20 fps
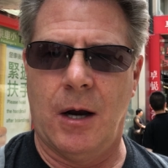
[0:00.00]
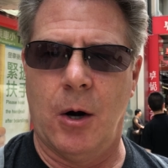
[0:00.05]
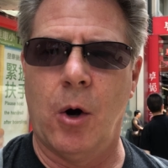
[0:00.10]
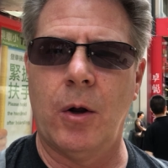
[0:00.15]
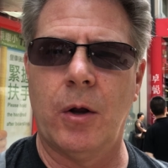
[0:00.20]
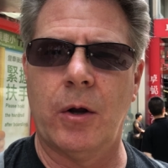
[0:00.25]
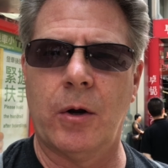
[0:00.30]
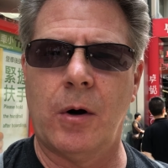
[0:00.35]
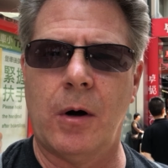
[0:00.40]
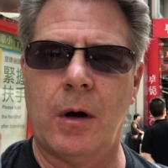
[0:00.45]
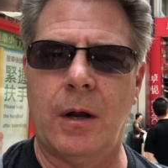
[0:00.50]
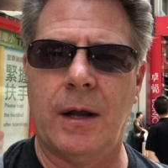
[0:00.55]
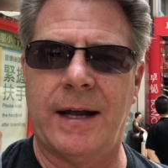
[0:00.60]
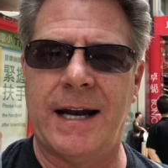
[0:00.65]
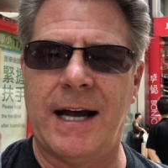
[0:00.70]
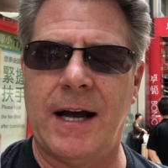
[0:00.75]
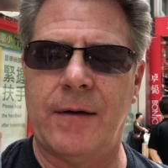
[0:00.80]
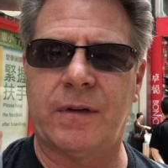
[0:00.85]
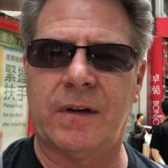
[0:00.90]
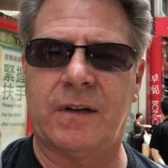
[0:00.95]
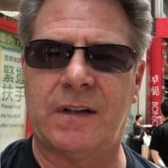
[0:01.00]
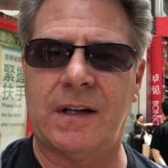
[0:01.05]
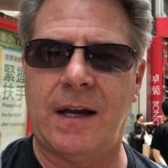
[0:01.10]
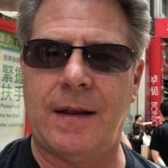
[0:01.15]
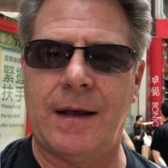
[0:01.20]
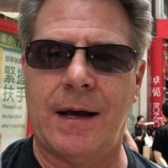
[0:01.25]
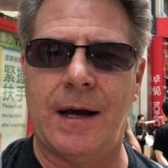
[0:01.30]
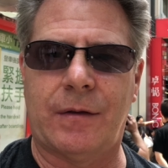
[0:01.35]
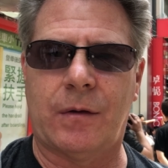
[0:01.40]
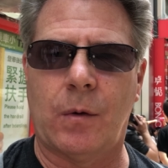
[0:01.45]
And all in all, I have to say
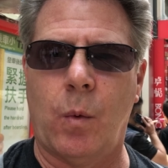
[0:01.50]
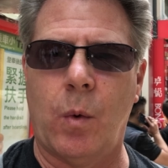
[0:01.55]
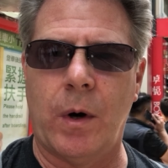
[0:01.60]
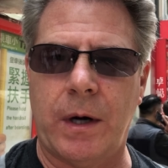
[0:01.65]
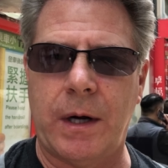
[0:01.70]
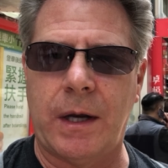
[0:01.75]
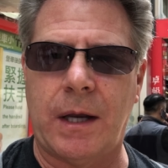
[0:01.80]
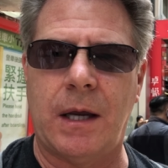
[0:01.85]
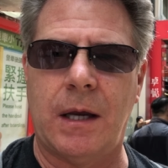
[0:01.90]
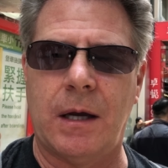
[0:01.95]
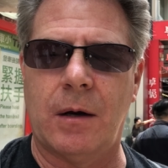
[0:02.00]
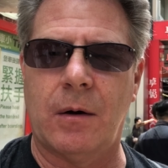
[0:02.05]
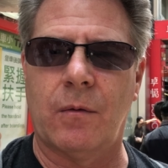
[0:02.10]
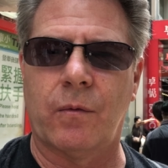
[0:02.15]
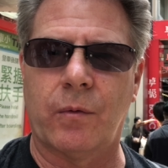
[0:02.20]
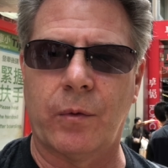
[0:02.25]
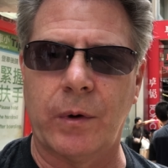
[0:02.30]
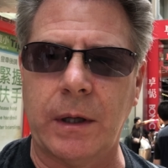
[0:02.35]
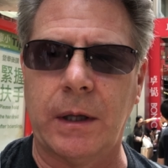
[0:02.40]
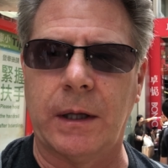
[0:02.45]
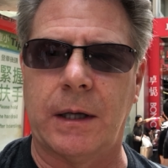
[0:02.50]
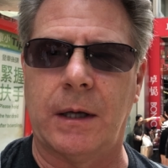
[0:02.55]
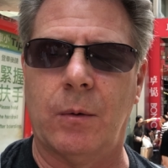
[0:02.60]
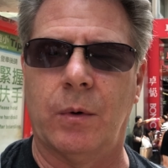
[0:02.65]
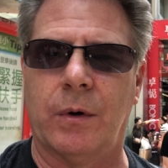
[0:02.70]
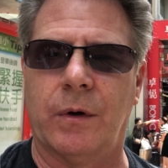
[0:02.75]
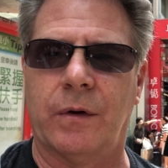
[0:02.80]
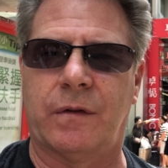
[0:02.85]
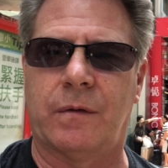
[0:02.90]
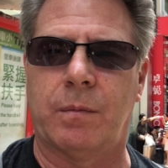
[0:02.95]
that the one here really
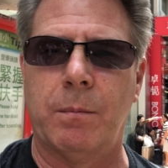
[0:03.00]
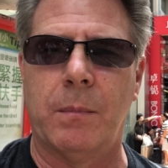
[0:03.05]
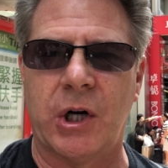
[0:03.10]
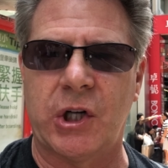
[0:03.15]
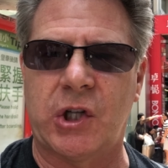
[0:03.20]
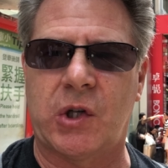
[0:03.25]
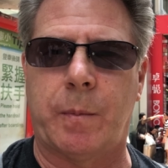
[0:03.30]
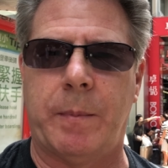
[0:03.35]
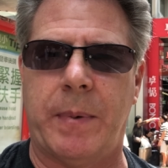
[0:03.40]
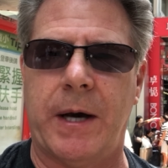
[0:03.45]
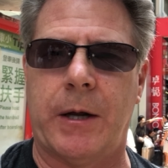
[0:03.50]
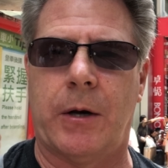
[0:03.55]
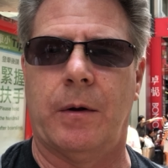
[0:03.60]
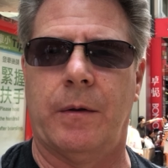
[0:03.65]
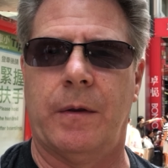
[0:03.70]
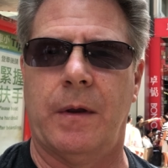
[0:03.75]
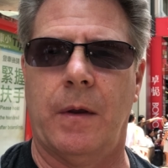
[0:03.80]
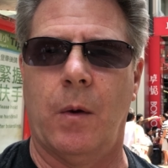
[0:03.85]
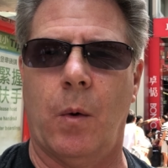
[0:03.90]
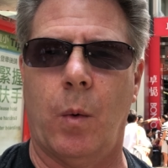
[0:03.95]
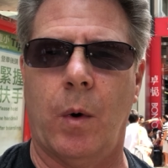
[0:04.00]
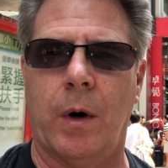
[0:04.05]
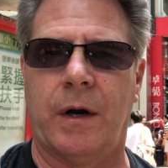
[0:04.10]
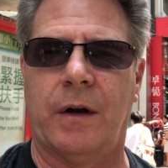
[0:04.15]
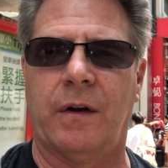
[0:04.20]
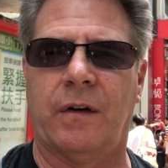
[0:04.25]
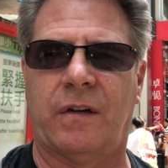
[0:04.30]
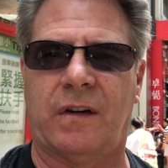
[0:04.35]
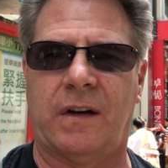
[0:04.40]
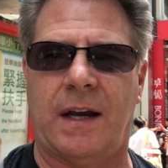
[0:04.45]
was much better than the one
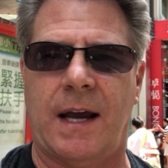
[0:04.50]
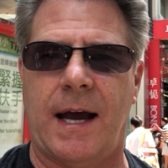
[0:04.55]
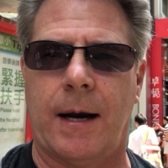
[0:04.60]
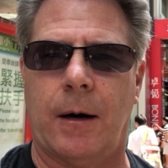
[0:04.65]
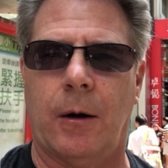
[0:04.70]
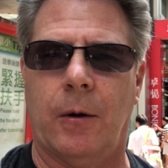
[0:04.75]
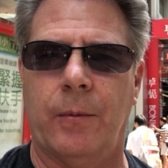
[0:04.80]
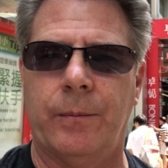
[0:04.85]
in Seattle.